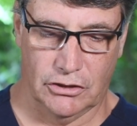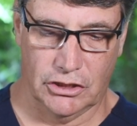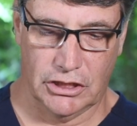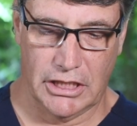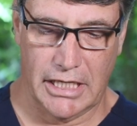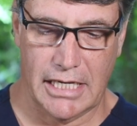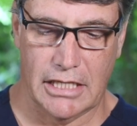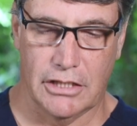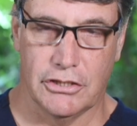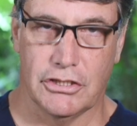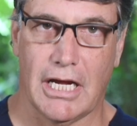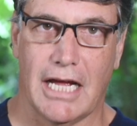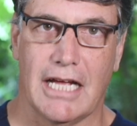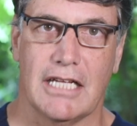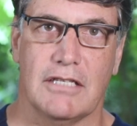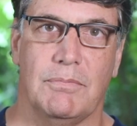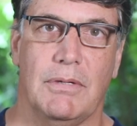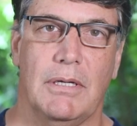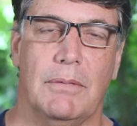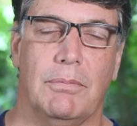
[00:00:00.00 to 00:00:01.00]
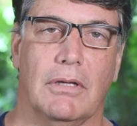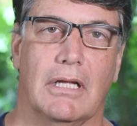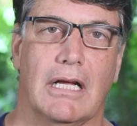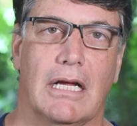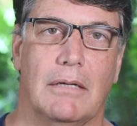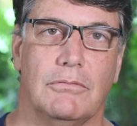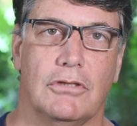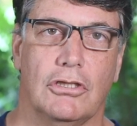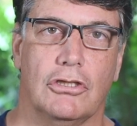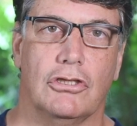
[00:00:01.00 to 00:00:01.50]
change as people
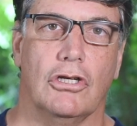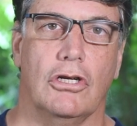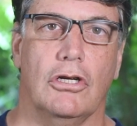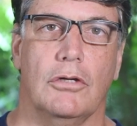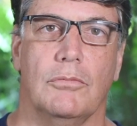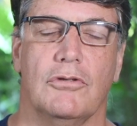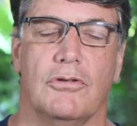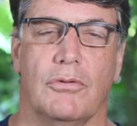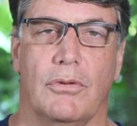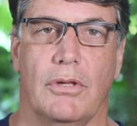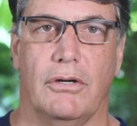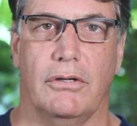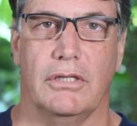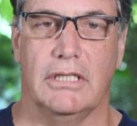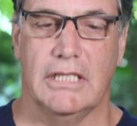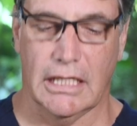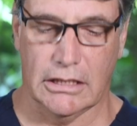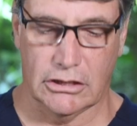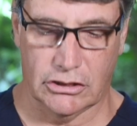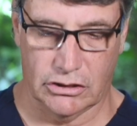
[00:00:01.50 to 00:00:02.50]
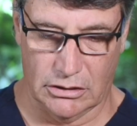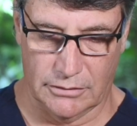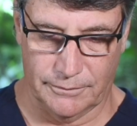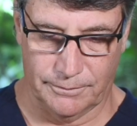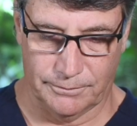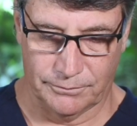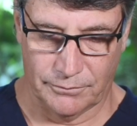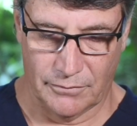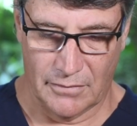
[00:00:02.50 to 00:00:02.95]
come to terms with their addiction,